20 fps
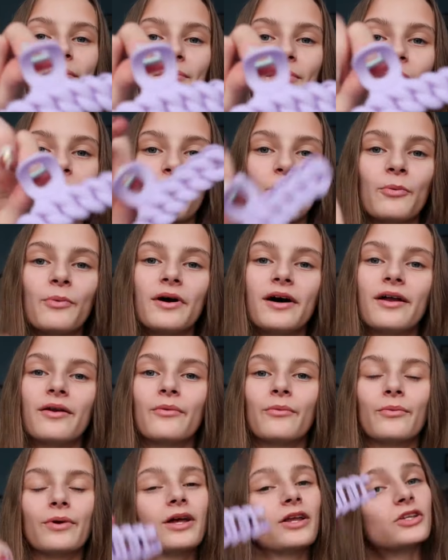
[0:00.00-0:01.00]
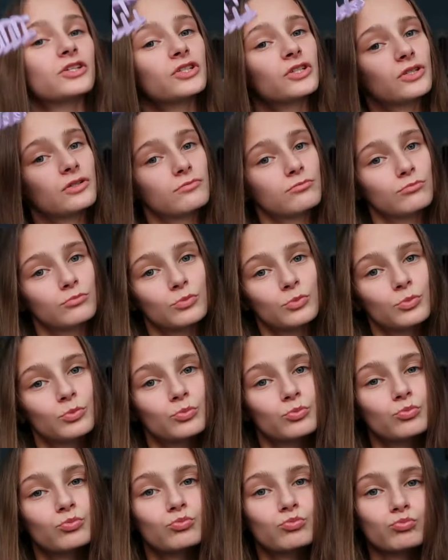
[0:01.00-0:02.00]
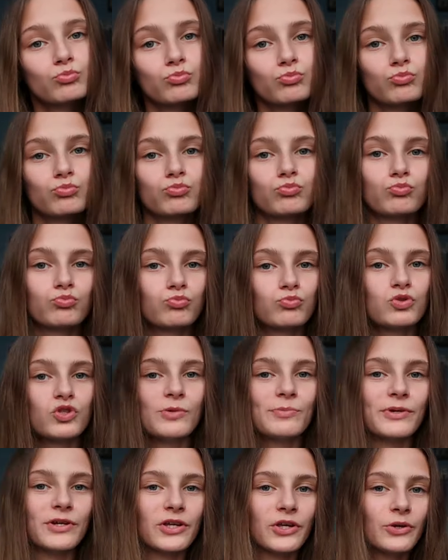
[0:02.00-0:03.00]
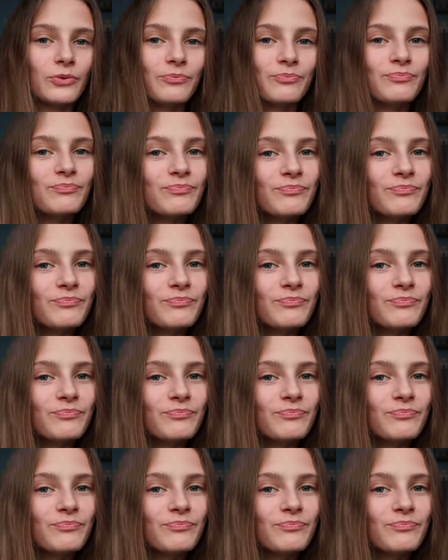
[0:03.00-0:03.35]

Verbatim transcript: purple one, which super cute.